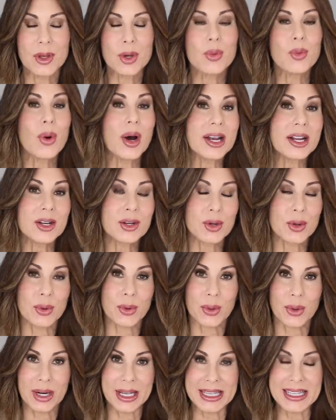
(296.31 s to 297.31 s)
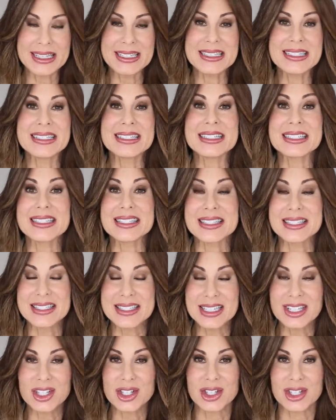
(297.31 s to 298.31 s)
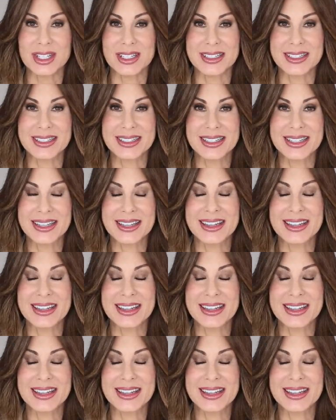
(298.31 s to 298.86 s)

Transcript: what a great decision